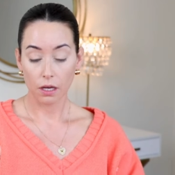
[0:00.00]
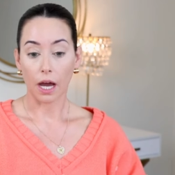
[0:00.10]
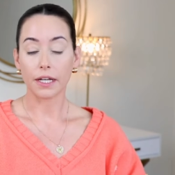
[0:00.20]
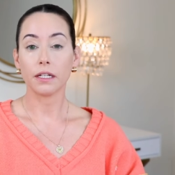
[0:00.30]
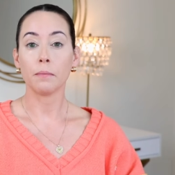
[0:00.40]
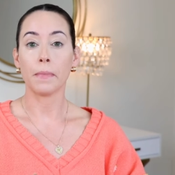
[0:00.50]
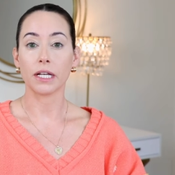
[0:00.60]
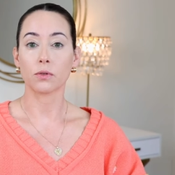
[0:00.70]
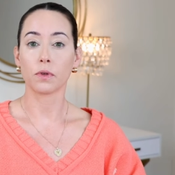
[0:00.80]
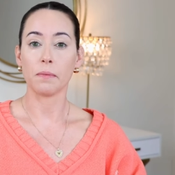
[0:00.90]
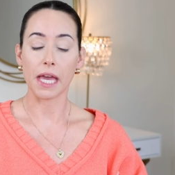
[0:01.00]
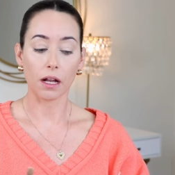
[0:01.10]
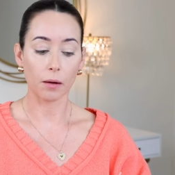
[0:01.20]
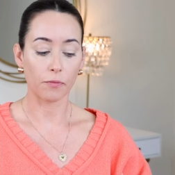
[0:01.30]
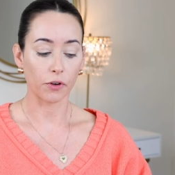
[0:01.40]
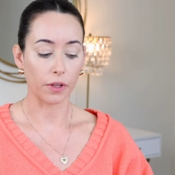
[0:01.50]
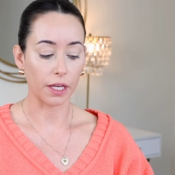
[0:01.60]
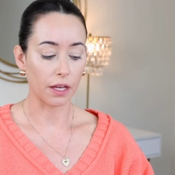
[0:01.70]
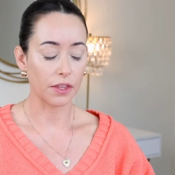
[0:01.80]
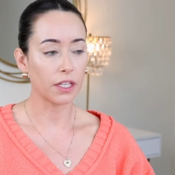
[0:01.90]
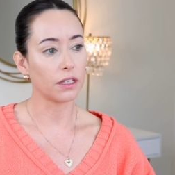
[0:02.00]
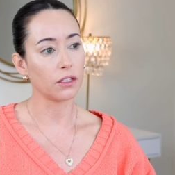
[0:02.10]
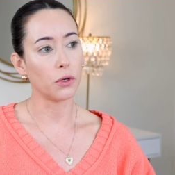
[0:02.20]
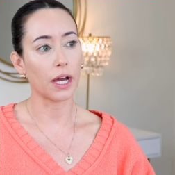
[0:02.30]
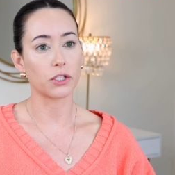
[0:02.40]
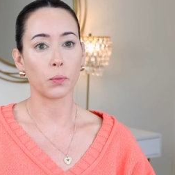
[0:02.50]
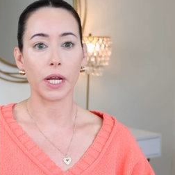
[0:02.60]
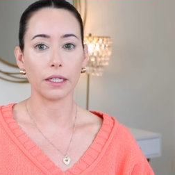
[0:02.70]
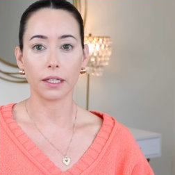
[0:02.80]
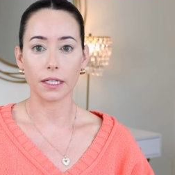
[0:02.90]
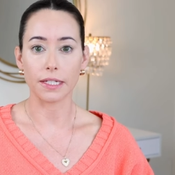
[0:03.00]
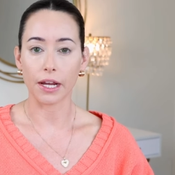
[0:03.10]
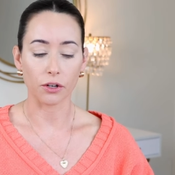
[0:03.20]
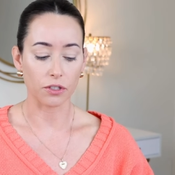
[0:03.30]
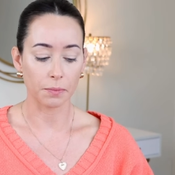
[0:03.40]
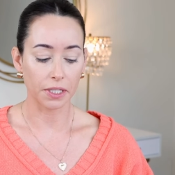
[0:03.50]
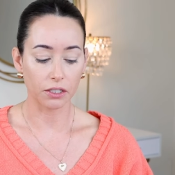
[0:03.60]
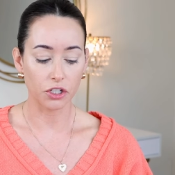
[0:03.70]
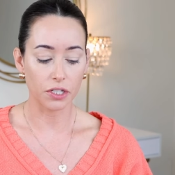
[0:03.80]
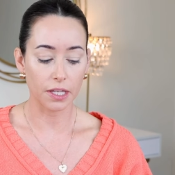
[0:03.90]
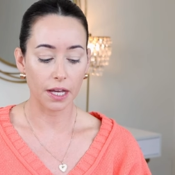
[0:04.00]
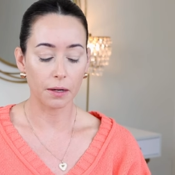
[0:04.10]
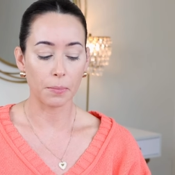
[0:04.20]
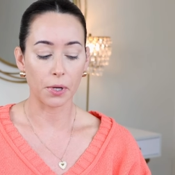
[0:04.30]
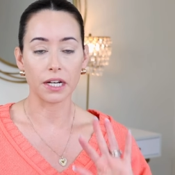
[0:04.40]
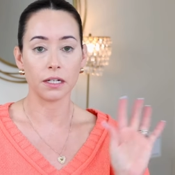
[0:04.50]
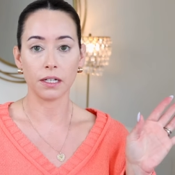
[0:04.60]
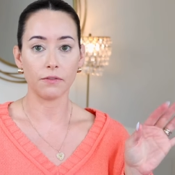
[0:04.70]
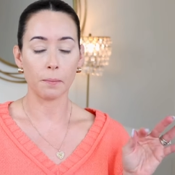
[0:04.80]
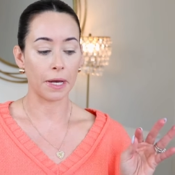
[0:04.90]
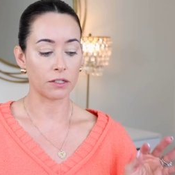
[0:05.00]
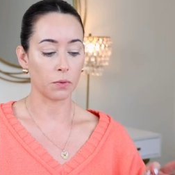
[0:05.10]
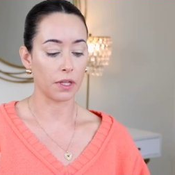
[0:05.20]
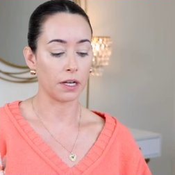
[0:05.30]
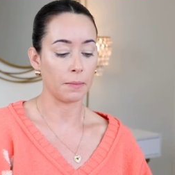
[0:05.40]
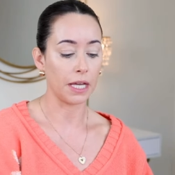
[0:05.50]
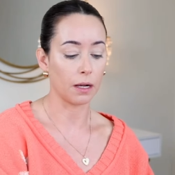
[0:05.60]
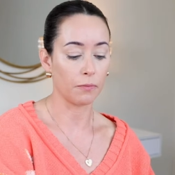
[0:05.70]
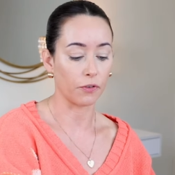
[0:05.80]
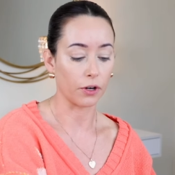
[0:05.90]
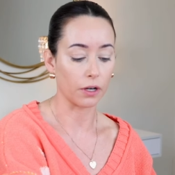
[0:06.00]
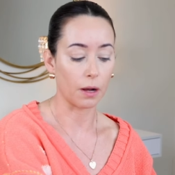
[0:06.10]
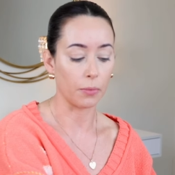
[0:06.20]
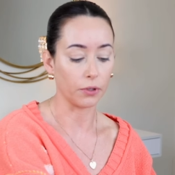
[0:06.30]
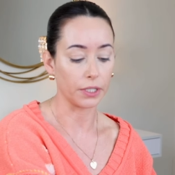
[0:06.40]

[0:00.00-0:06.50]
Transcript: I didn't mess with makeup for like, I think you had to wait like a day or something, she said, but I didn't even mess with any makeup for a couple of